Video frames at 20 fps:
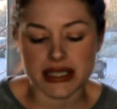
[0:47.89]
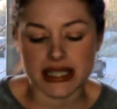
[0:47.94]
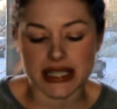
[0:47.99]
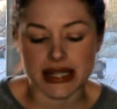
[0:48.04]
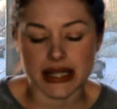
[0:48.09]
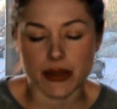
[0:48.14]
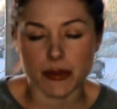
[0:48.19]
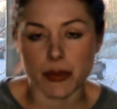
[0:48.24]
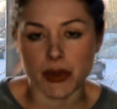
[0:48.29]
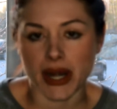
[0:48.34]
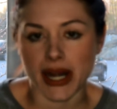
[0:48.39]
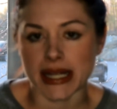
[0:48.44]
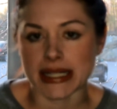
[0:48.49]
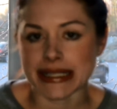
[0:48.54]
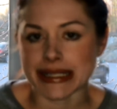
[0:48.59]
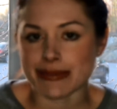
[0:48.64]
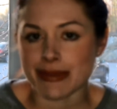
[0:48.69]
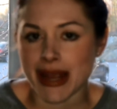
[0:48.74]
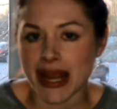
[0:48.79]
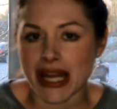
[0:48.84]
that the
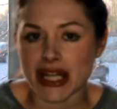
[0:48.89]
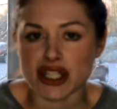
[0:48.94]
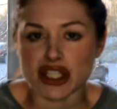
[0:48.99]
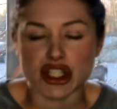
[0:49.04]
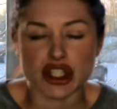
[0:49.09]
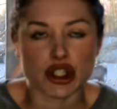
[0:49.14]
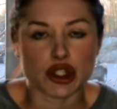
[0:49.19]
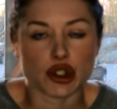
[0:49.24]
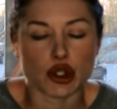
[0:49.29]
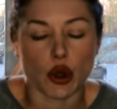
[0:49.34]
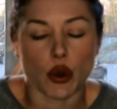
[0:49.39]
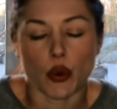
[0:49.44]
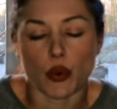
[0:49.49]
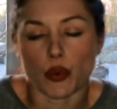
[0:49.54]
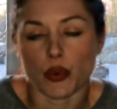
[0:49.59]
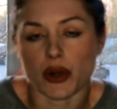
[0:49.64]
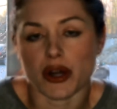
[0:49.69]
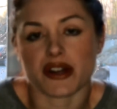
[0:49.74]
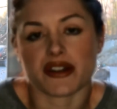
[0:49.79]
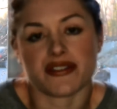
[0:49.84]
brands made just don't
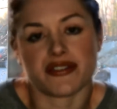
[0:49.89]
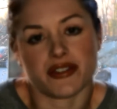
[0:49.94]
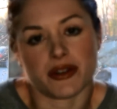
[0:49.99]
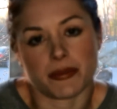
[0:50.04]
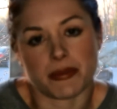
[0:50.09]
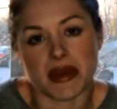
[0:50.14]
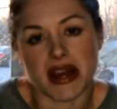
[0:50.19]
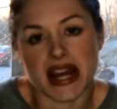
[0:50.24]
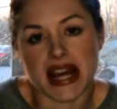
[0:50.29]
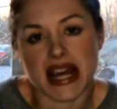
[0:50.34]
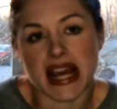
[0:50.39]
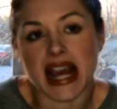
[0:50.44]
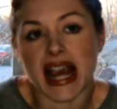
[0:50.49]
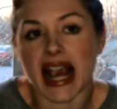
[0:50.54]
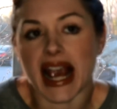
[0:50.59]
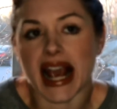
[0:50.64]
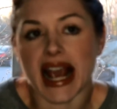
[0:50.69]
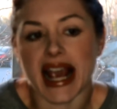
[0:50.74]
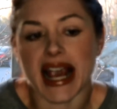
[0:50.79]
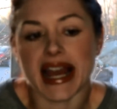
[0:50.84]
work for
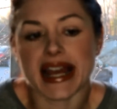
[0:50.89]
me,